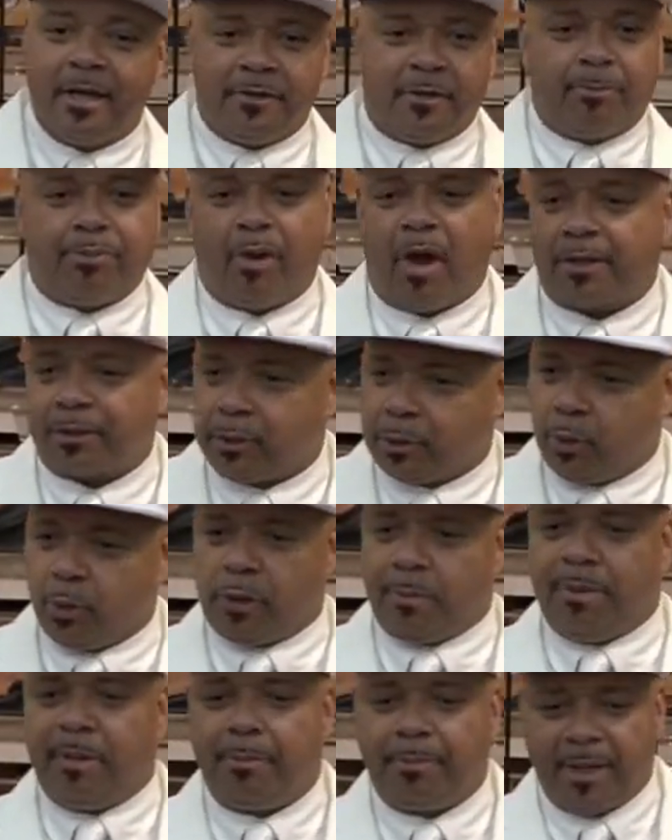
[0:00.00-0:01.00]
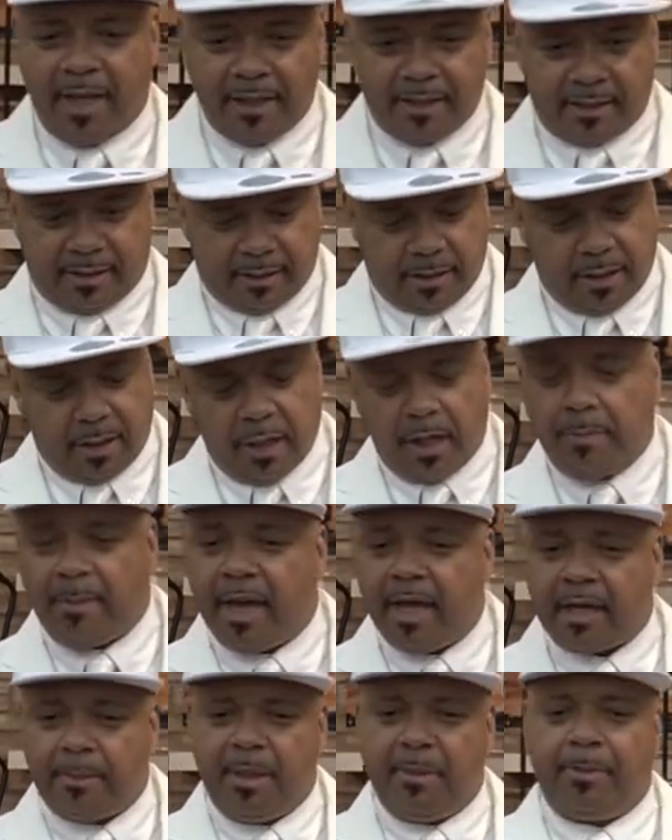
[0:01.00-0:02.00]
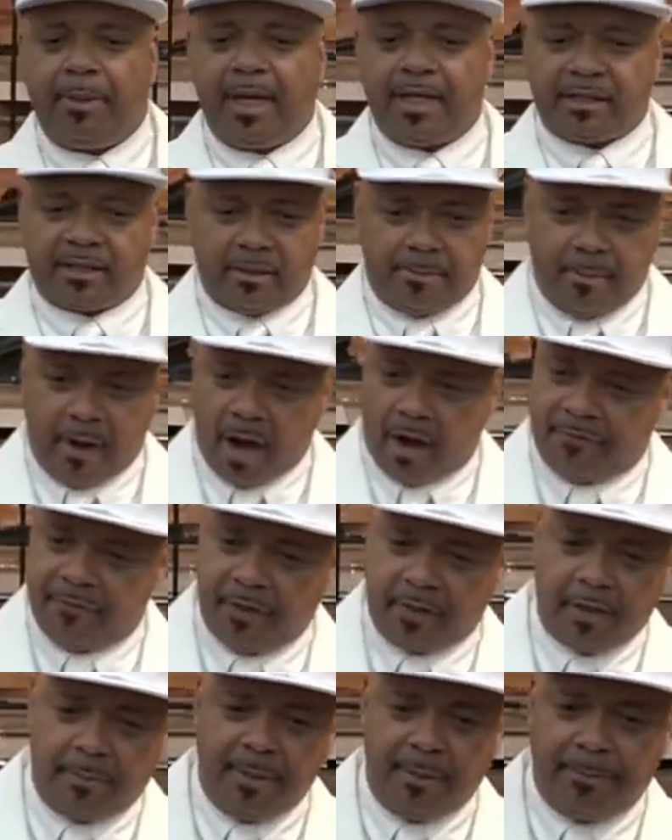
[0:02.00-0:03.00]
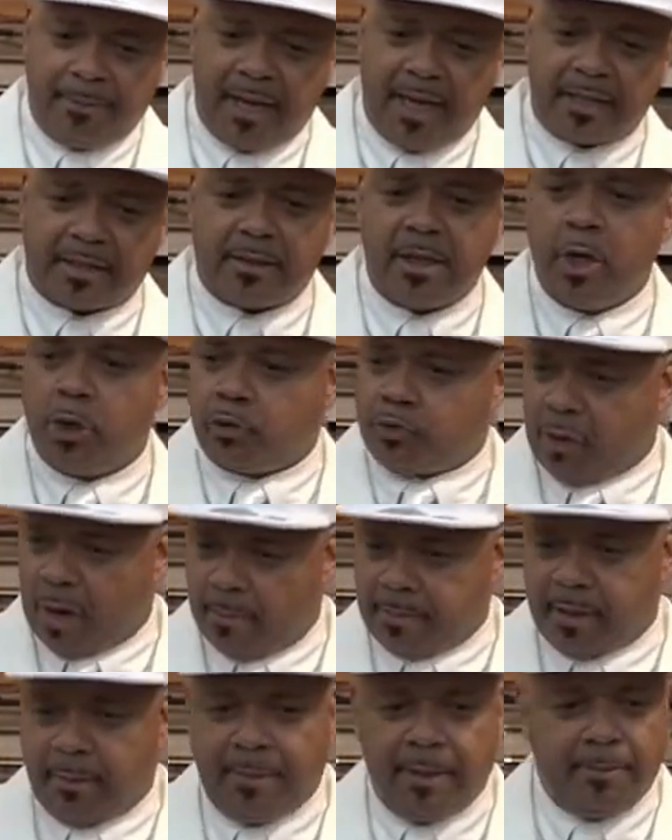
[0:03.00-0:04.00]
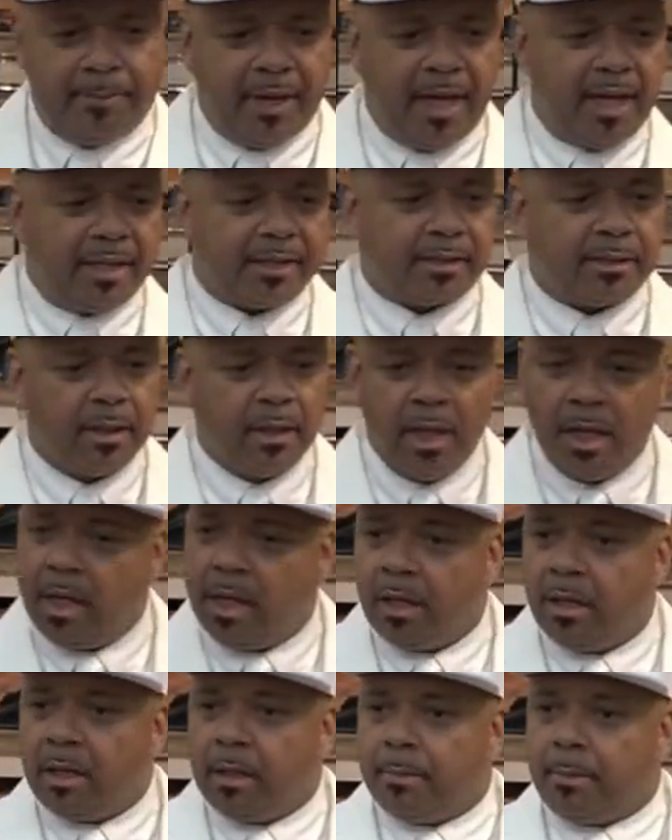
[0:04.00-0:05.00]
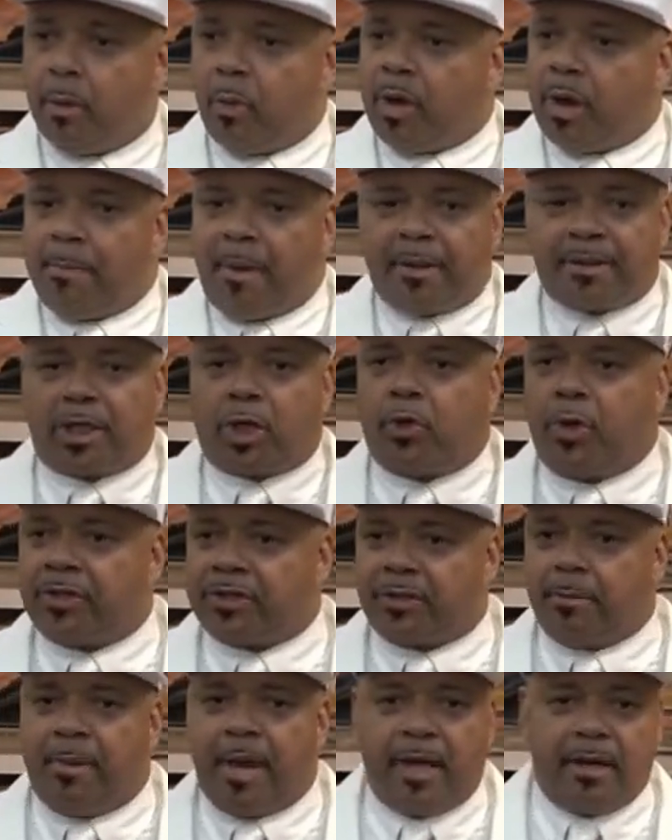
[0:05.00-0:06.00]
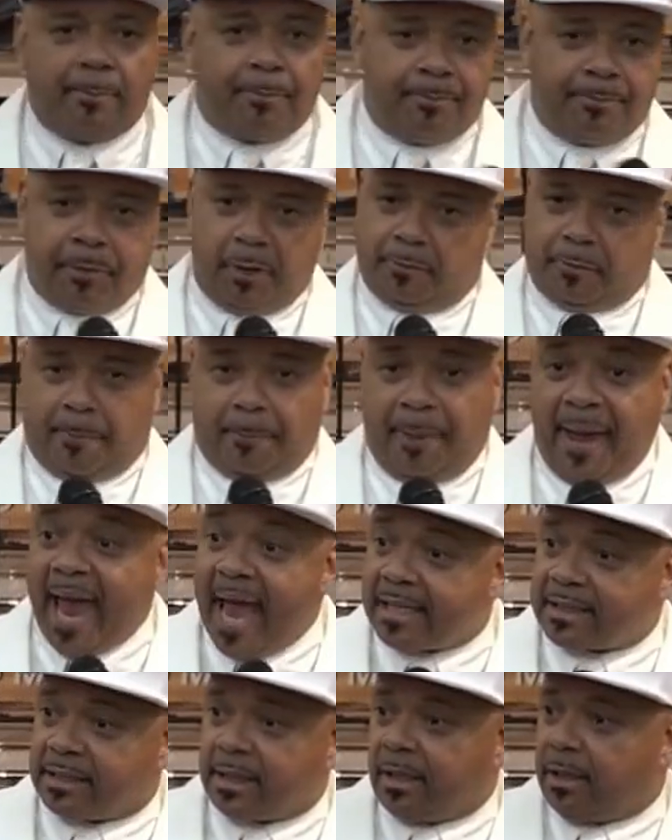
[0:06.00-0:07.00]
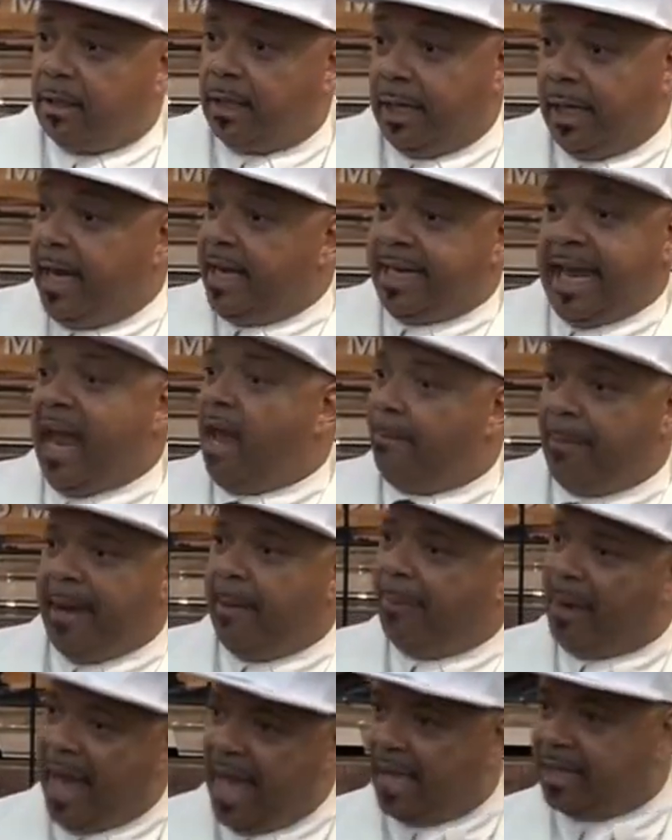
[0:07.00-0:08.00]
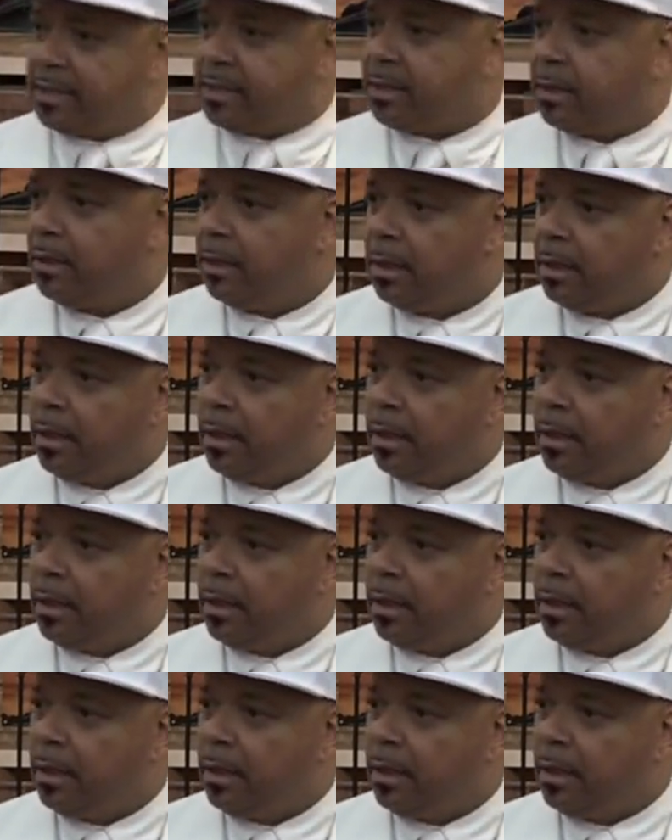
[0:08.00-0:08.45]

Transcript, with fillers: The prostitute could be blessed, the gunman could be blessed, the mafia could be blessed, Trump could be blessed. But what about the Christian man? The, the pastor? He can't be blessed.